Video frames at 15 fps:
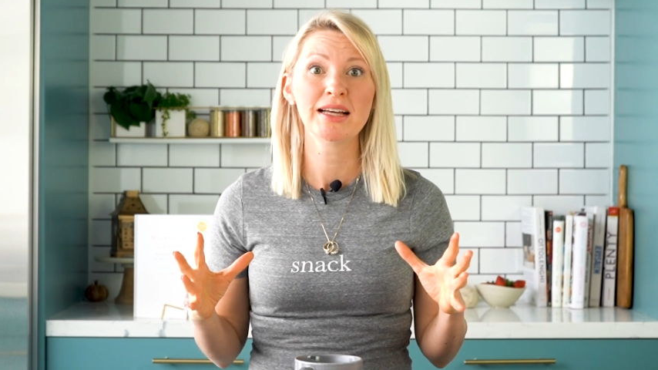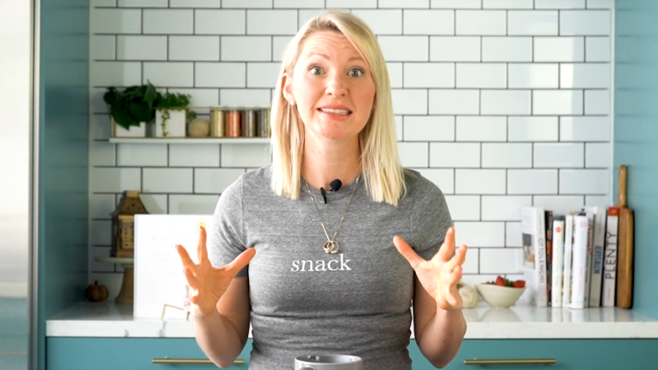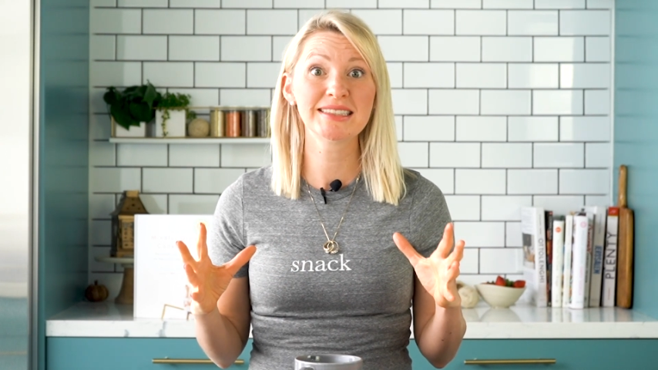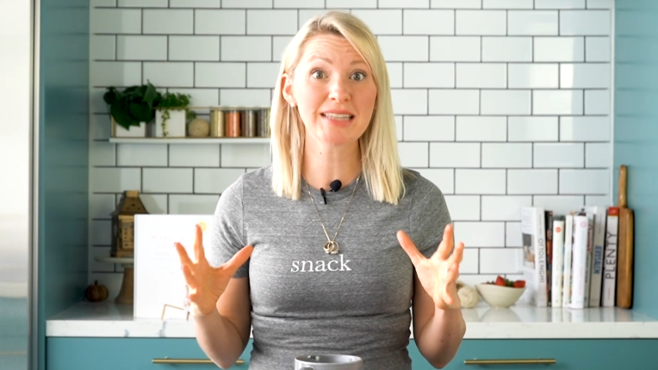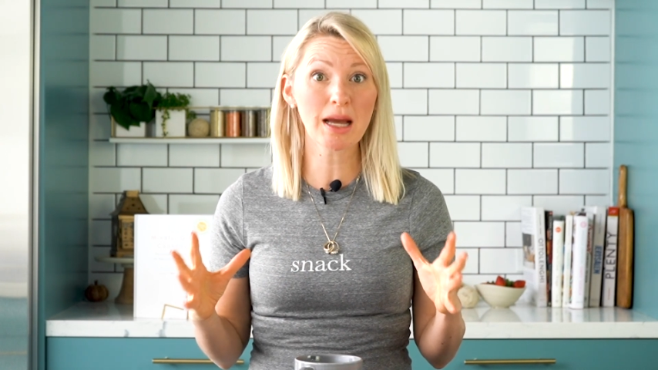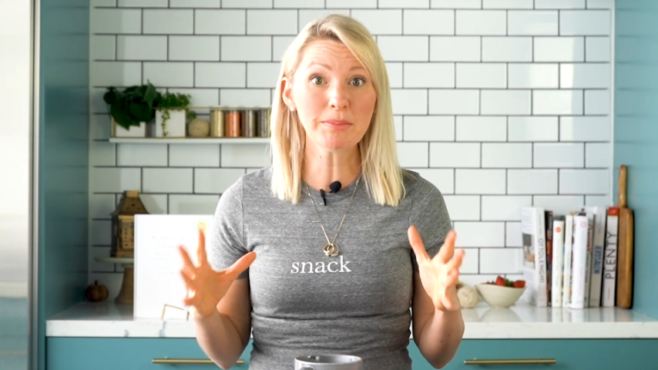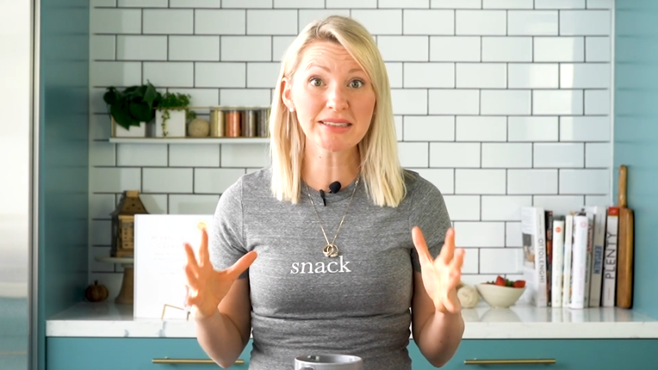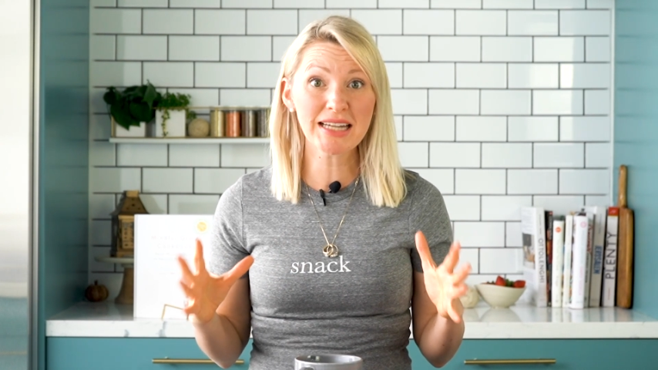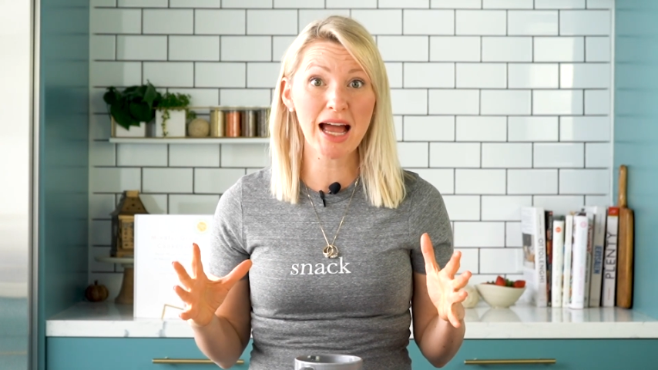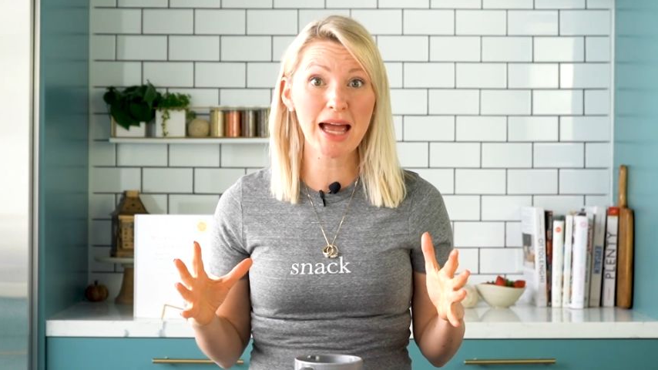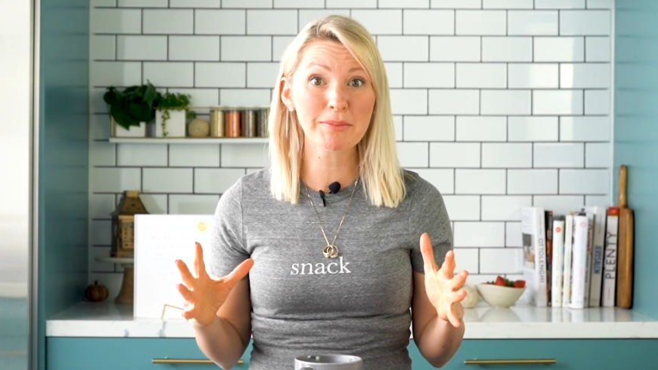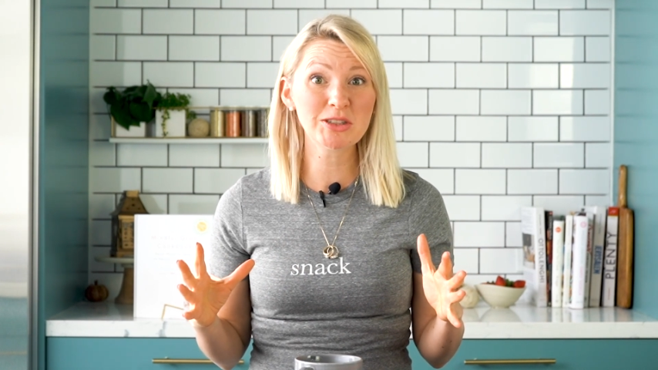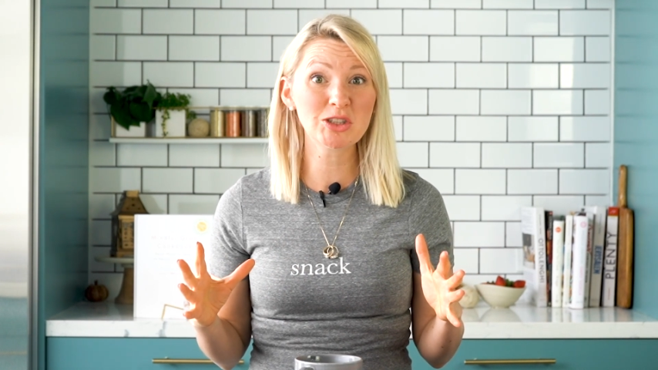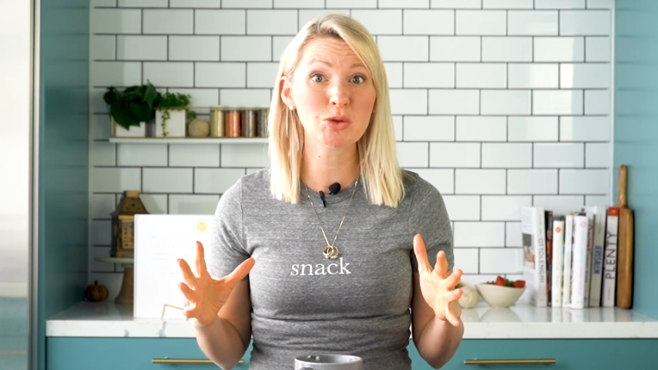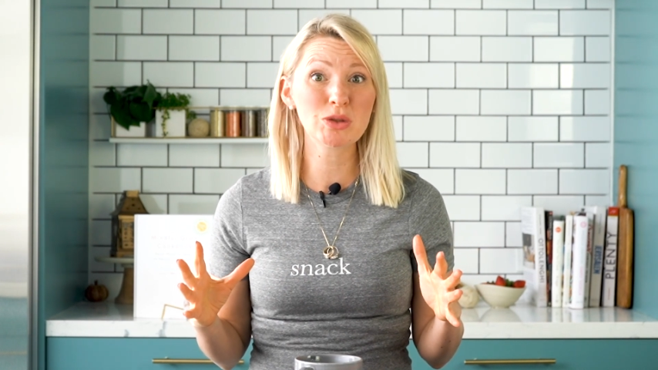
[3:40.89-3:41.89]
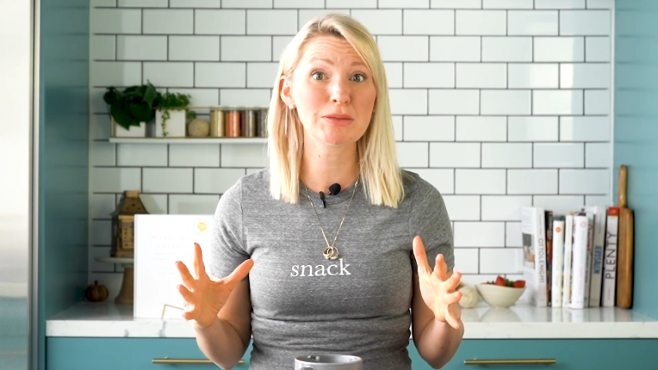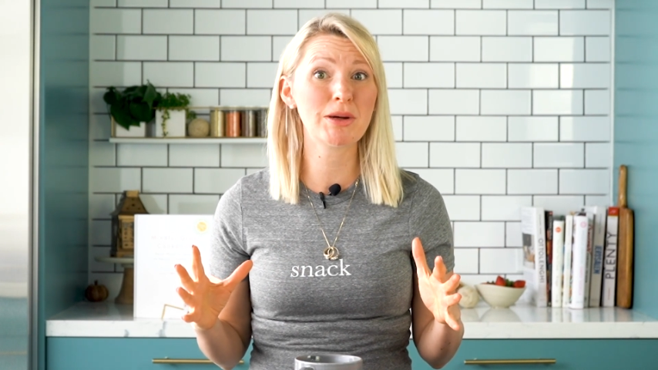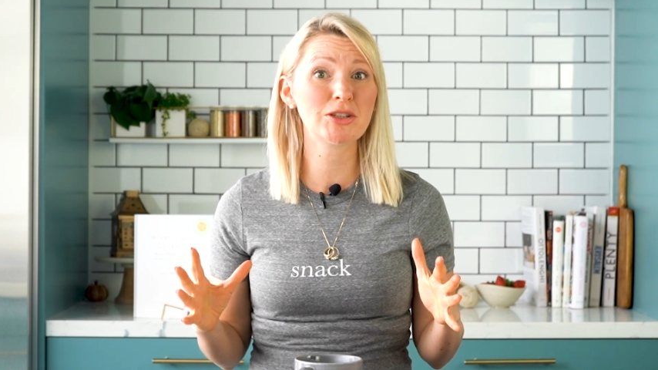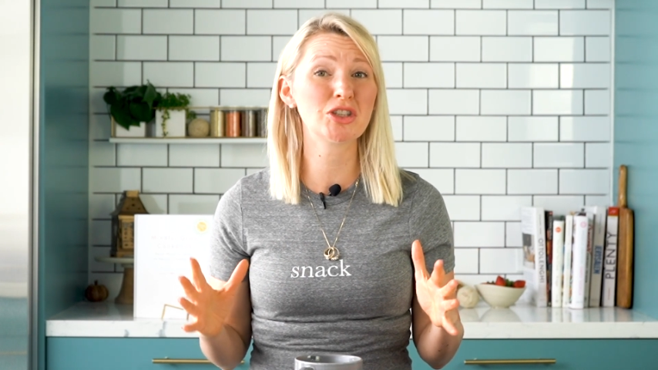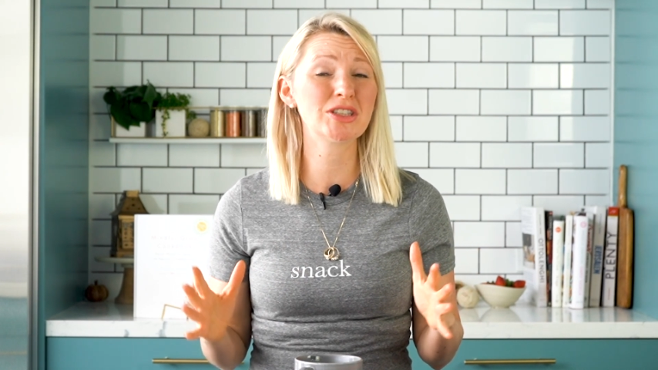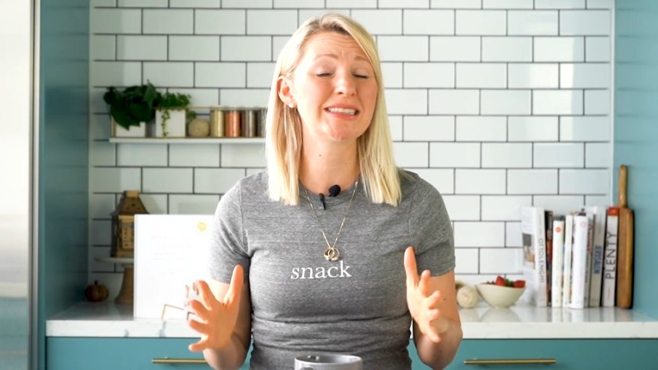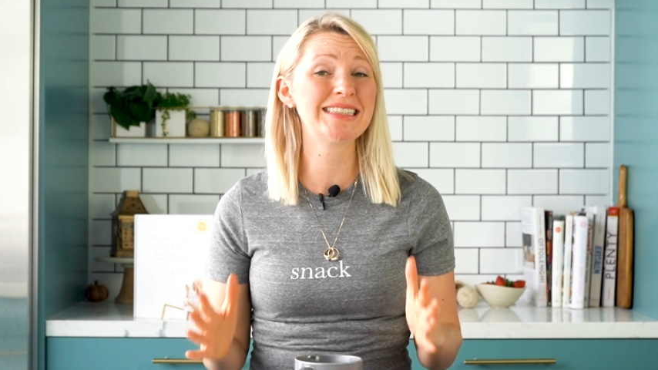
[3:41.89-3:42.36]
sometimes to as
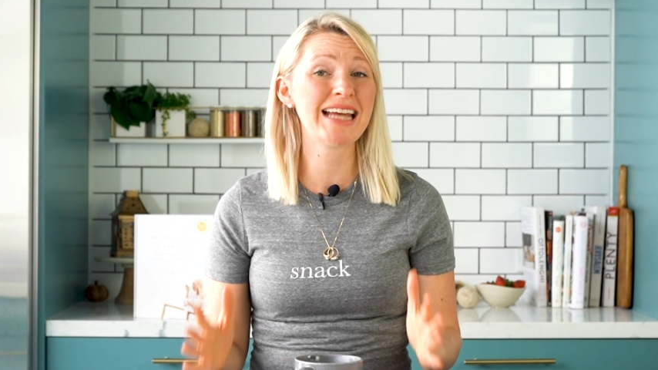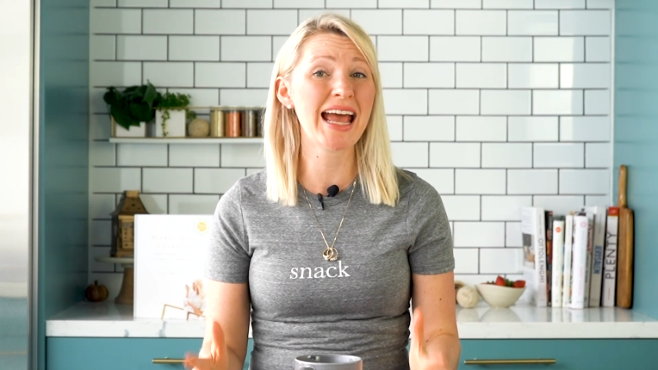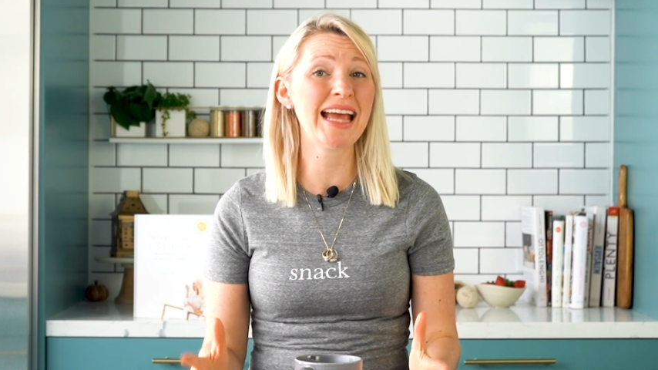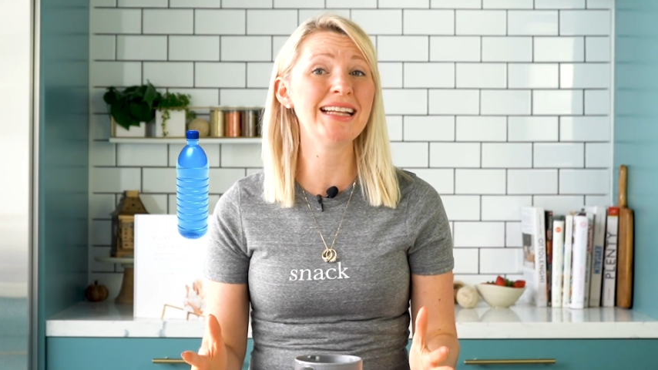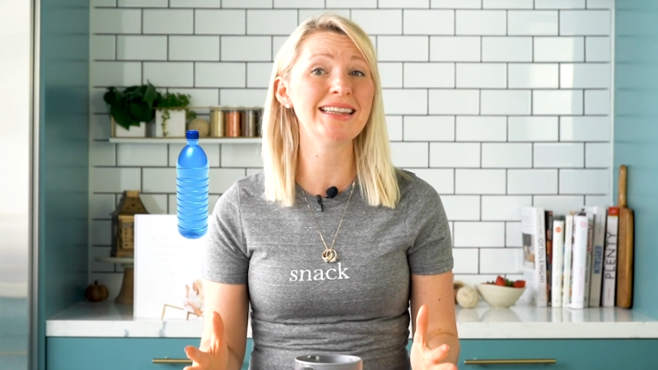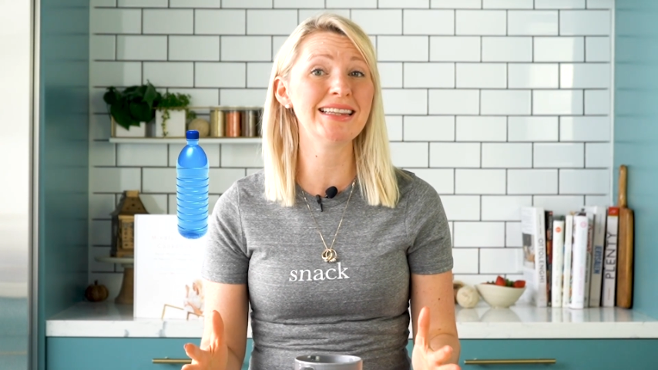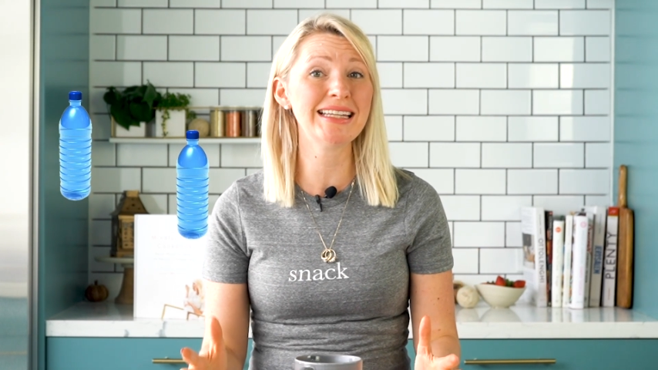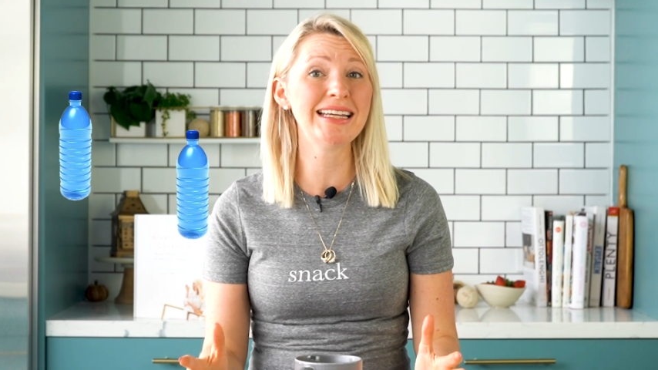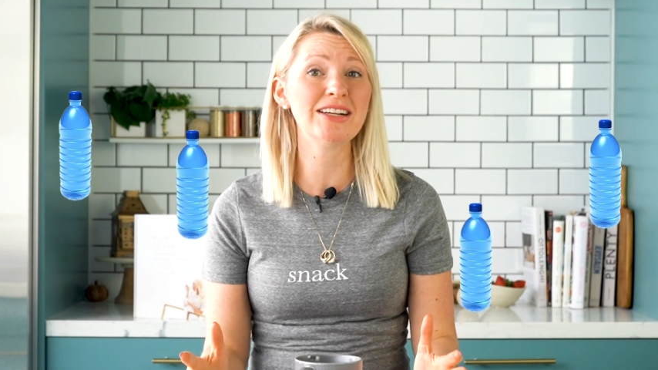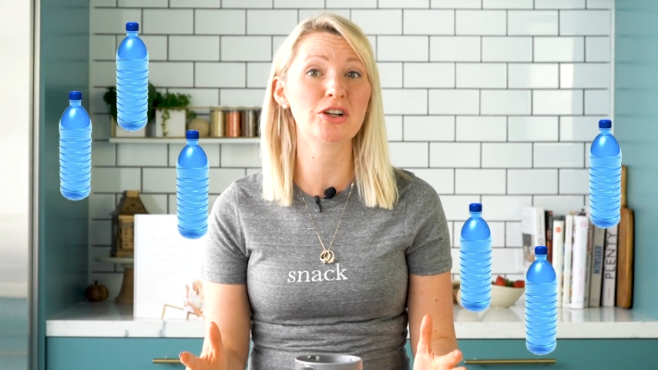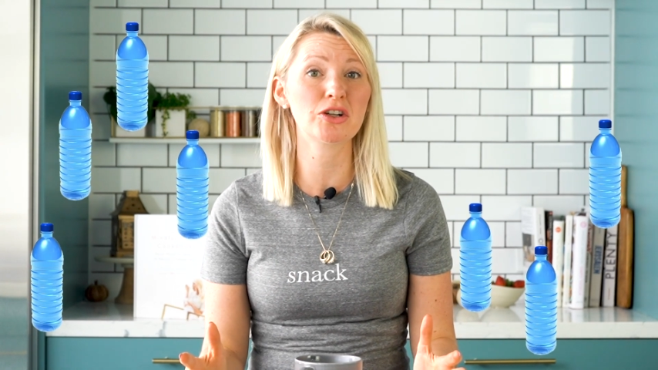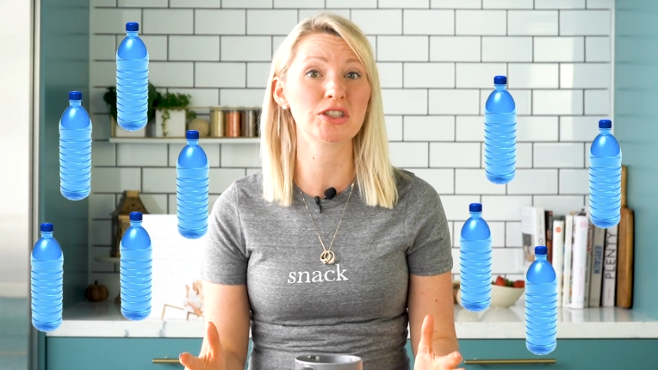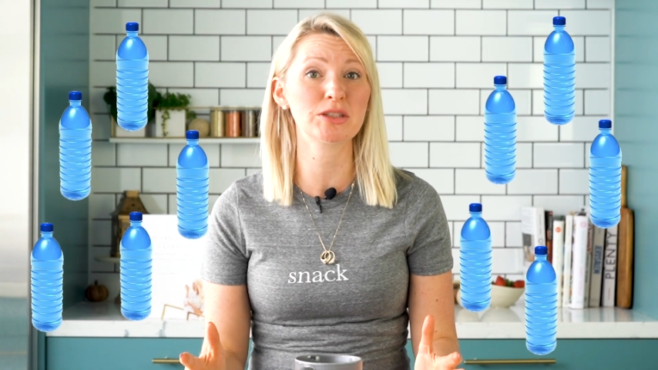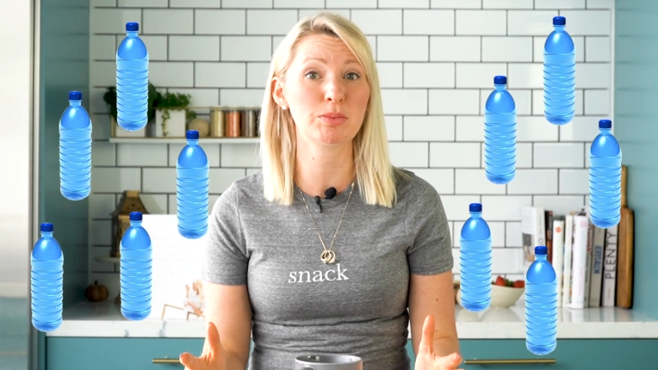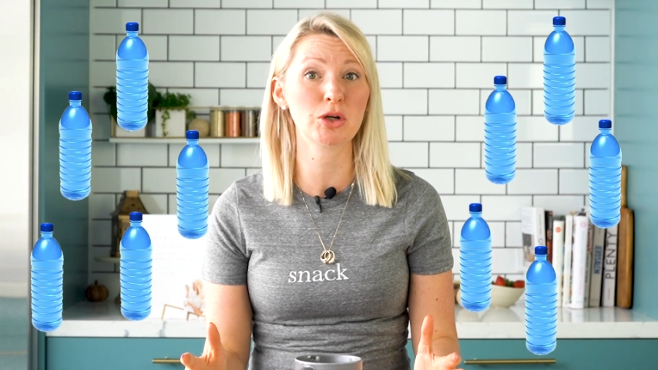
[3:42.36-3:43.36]
much as 10 liters